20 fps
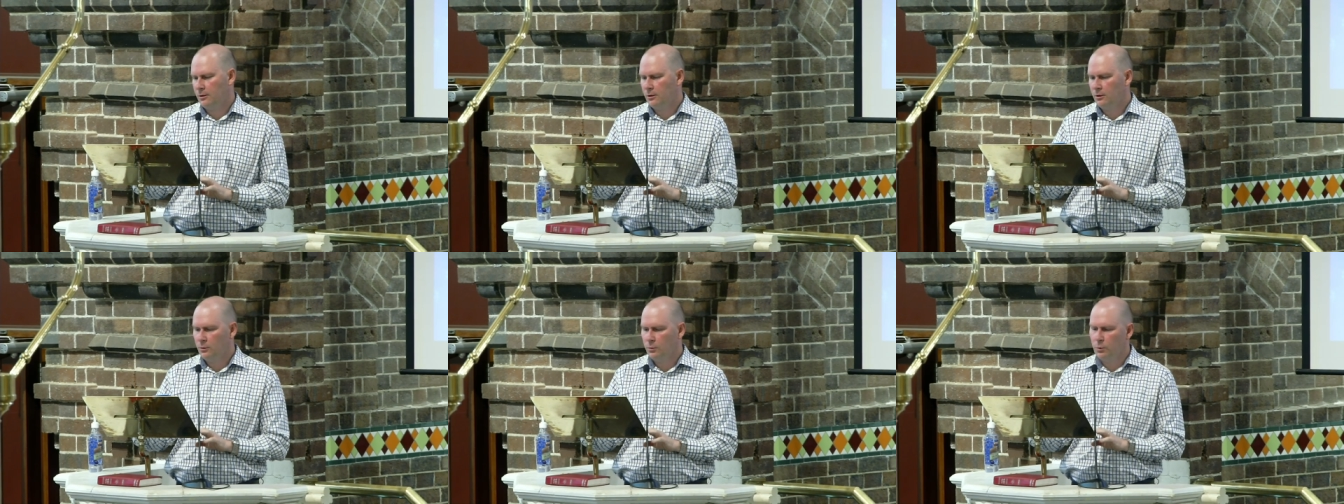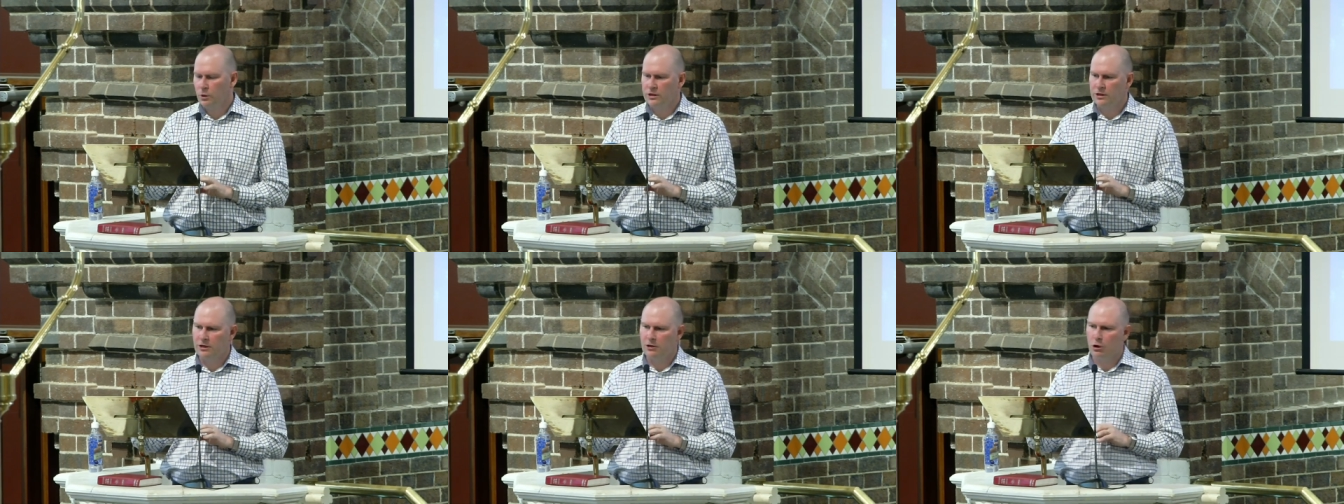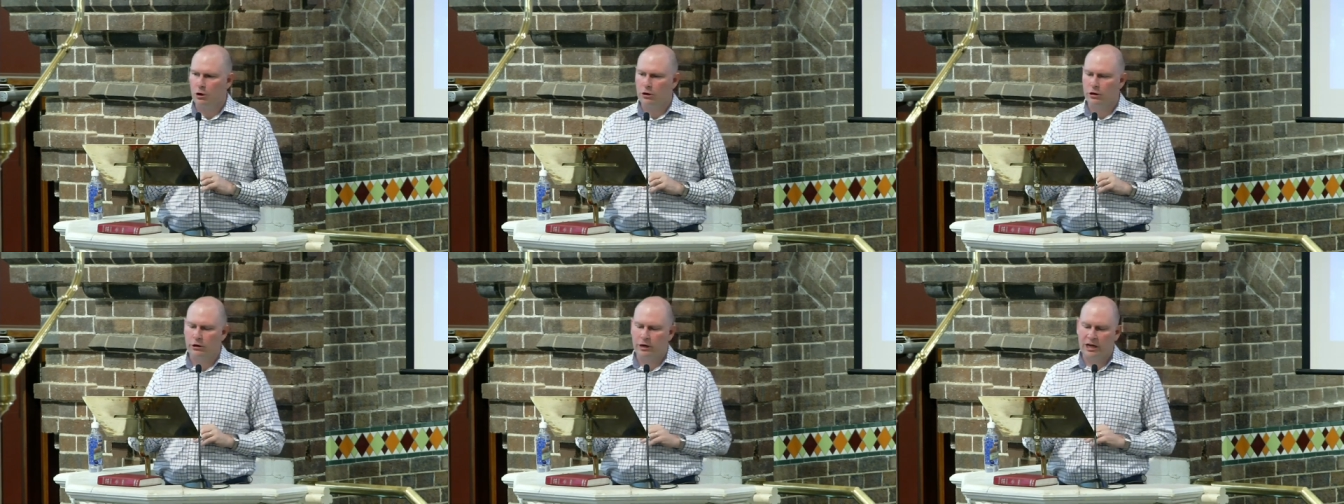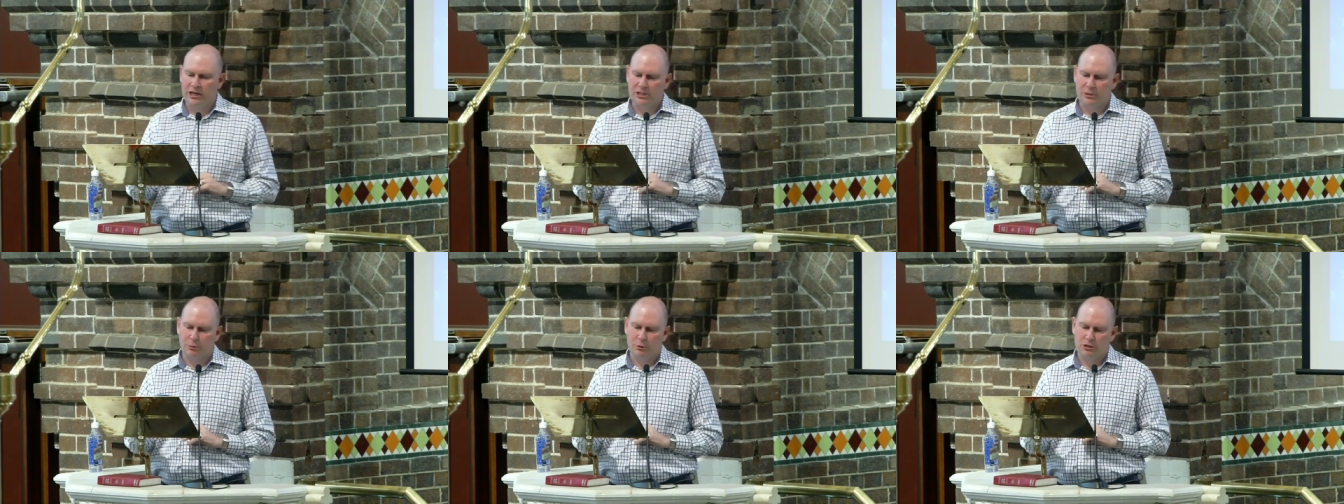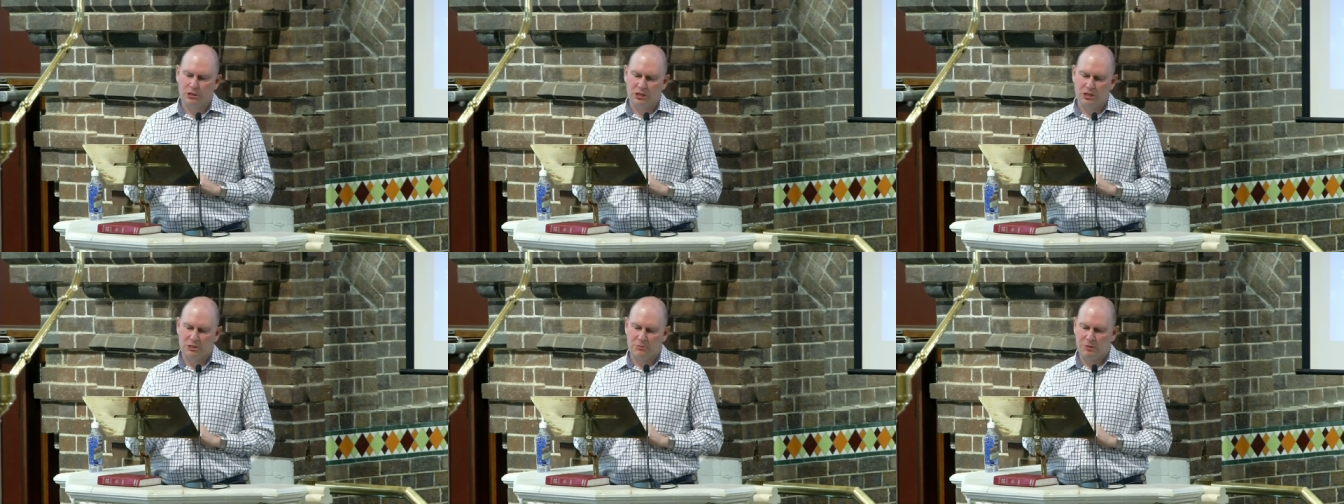When the congregation was
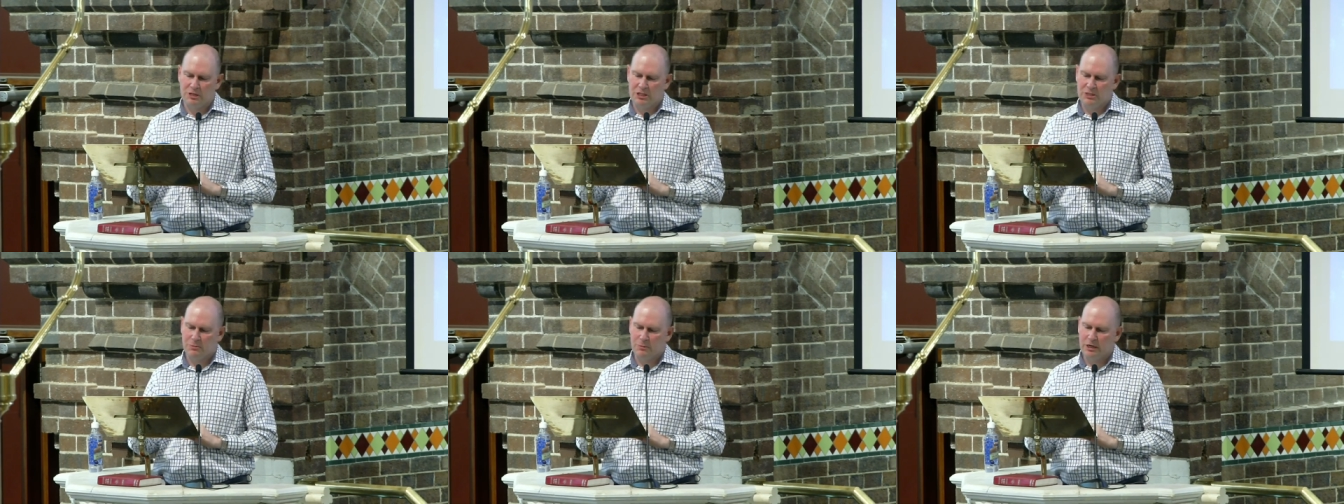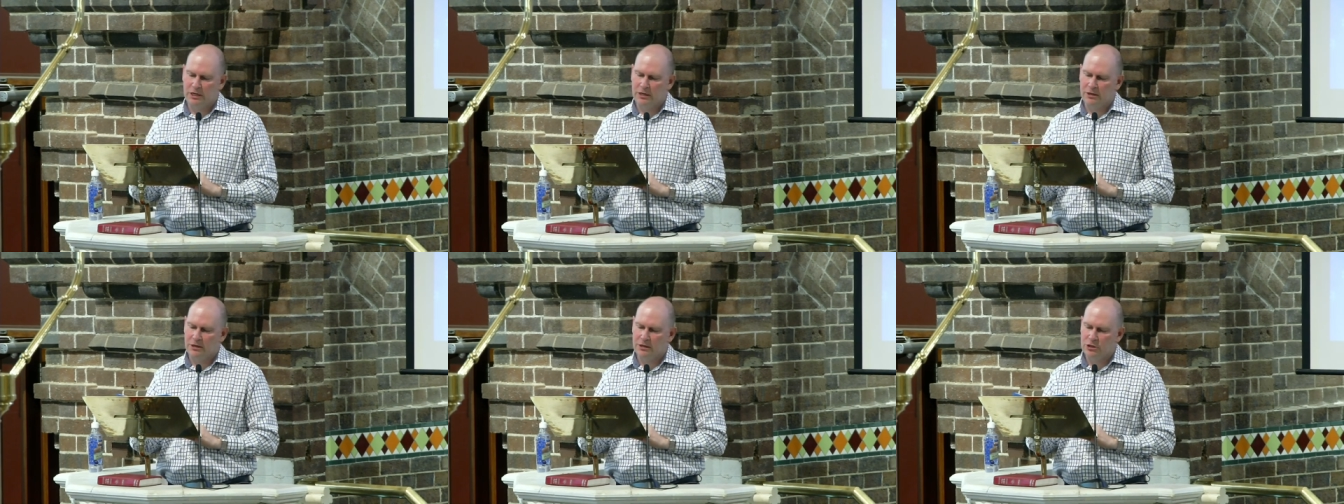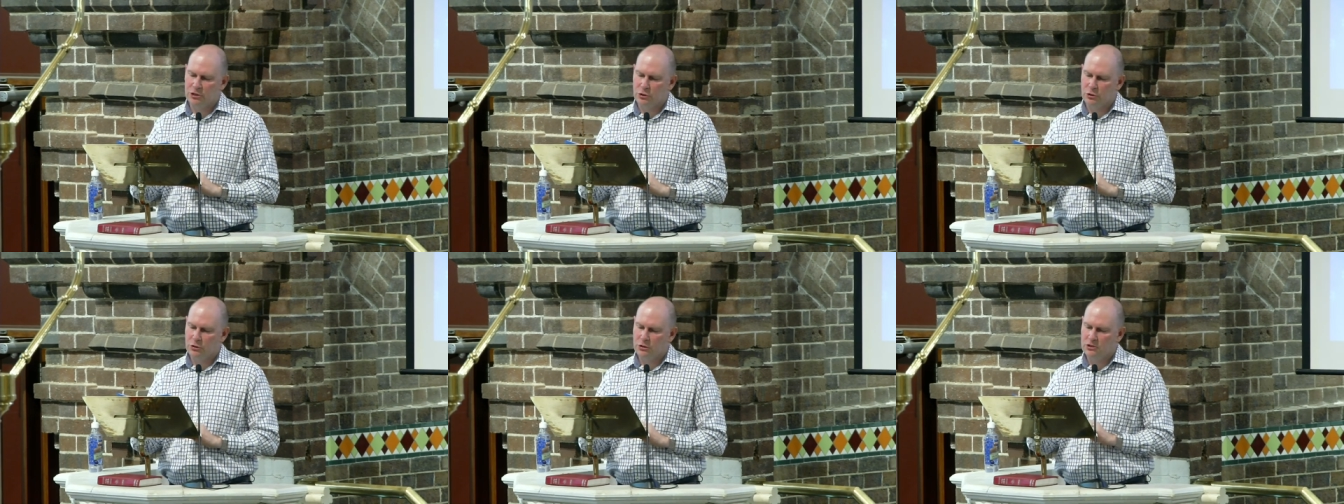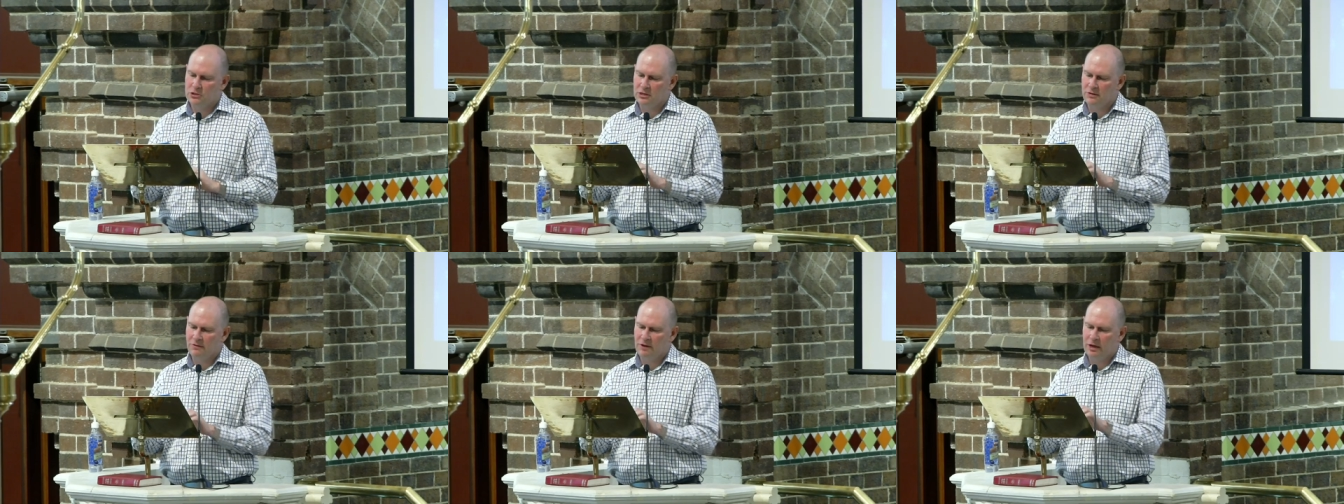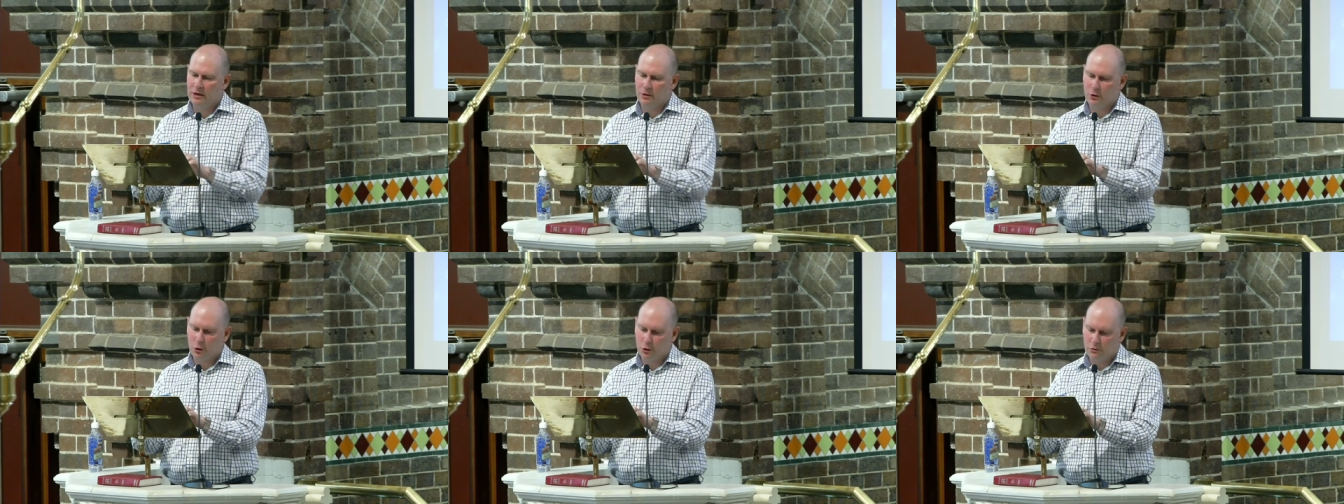dismissed, many of the Jews and
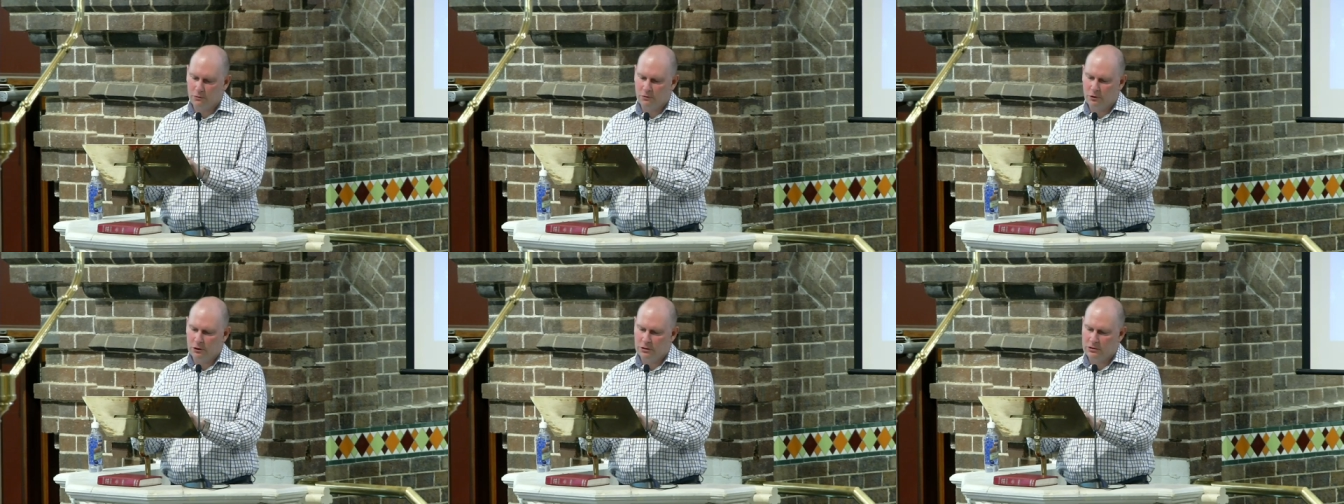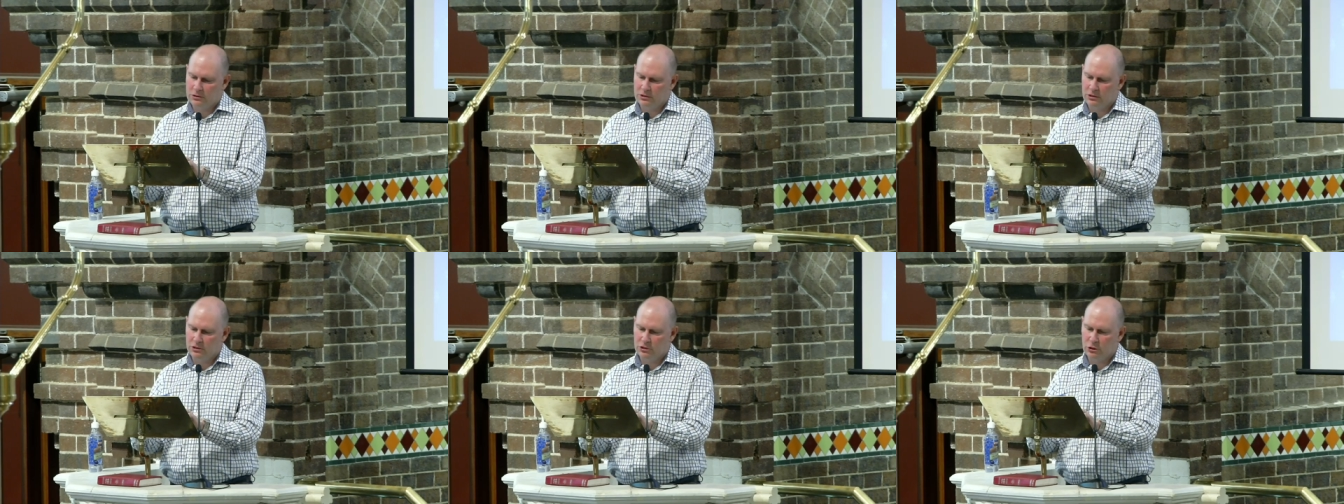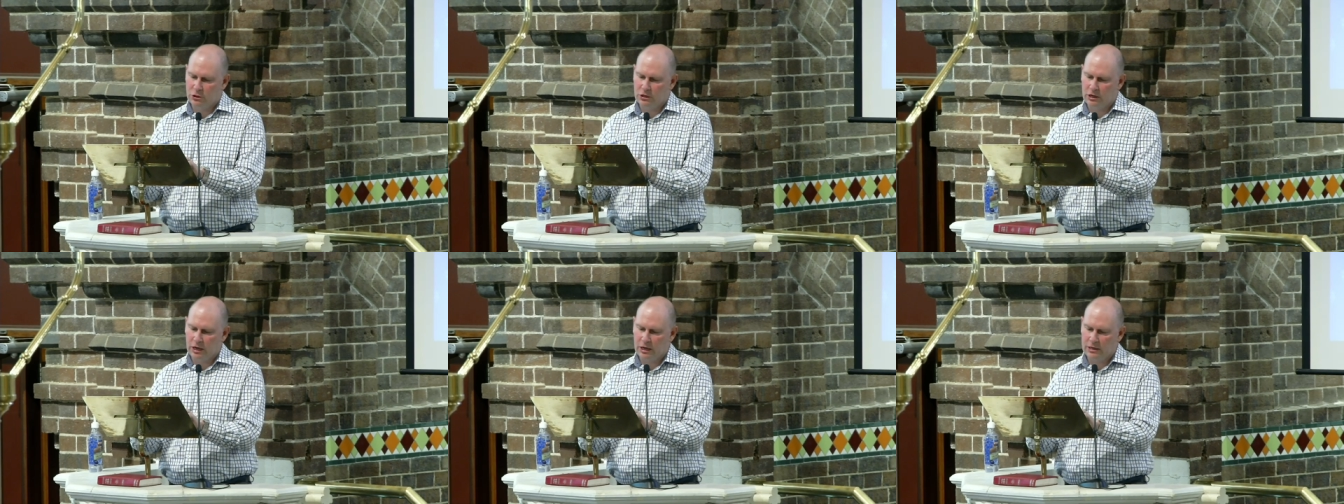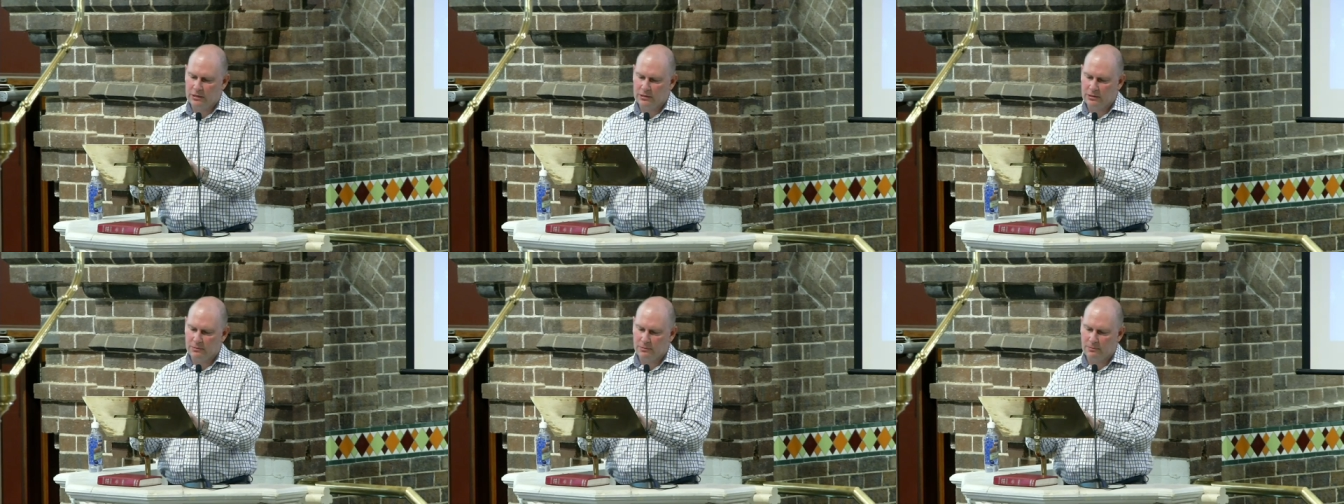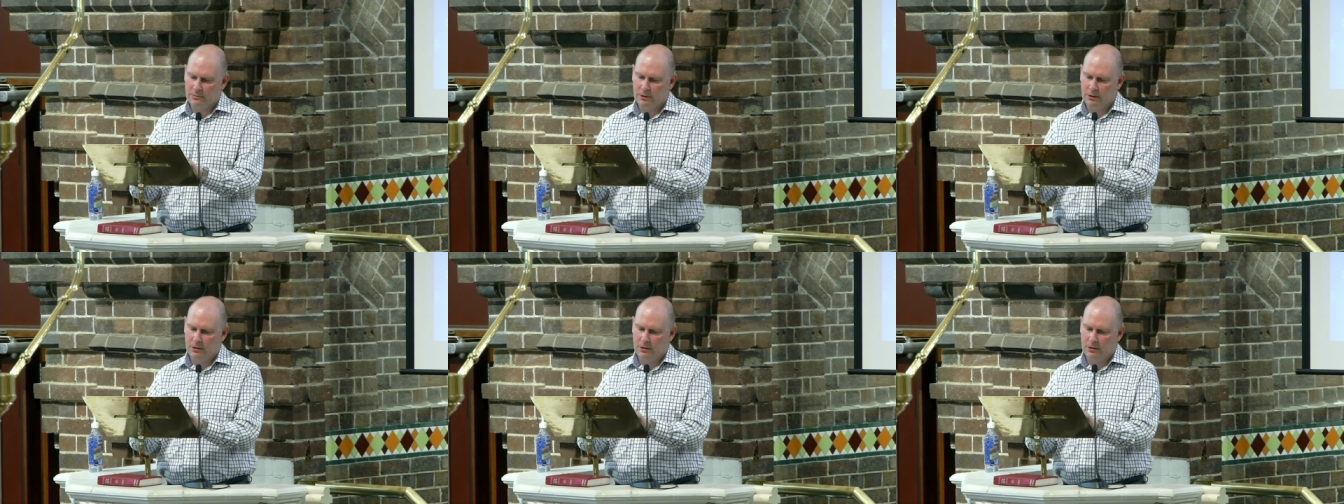devout converts to Judaism